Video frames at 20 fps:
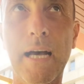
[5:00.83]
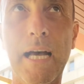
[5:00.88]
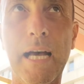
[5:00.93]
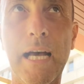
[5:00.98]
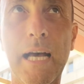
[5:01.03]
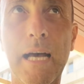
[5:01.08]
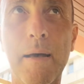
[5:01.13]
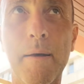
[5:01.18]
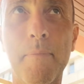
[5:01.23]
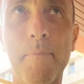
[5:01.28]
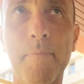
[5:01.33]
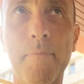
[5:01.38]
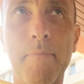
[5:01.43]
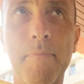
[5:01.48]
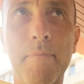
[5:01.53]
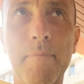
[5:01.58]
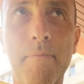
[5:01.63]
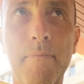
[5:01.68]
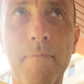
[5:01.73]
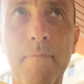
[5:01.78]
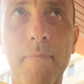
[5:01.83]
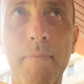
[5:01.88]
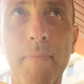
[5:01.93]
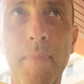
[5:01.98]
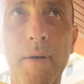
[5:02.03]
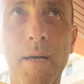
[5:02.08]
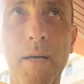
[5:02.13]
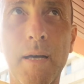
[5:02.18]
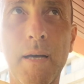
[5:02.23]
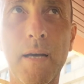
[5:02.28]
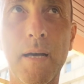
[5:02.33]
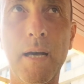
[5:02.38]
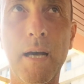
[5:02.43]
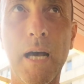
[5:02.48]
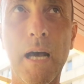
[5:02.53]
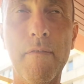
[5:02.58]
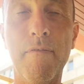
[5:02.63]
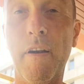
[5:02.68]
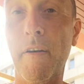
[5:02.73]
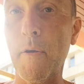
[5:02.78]
um,
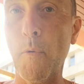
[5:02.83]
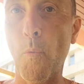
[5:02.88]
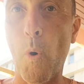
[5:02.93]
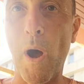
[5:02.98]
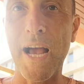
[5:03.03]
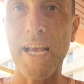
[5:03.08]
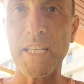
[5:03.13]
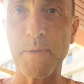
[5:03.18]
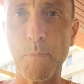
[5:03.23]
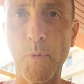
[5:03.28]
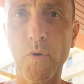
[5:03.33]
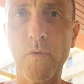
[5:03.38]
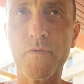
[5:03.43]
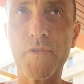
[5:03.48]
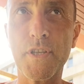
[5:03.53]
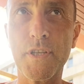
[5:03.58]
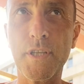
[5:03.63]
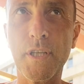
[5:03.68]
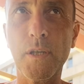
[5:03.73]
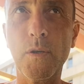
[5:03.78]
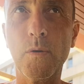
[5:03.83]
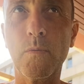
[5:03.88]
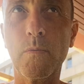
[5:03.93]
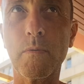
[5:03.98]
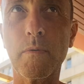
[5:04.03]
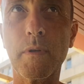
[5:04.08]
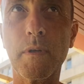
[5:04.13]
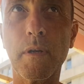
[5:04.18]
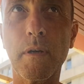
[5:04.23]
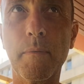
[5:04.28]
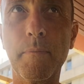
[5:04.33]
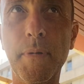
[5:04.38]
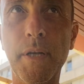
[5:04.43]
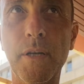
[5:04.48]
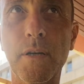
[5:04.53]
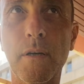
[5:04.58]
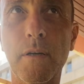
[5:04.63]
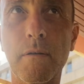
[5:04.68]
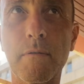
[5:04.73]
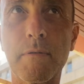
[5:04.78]
a very wise move to do, you
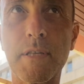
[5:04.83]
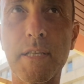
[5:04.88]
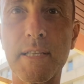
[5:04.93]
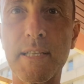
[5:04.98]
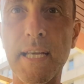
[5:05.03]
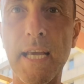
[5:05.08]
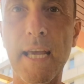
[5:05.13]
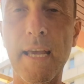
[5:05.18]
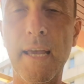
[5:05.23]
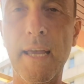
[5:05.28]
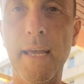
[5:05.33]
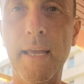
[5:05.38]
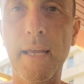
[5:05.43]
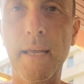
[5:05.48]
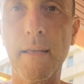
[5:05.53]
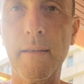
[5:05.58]
know, to say,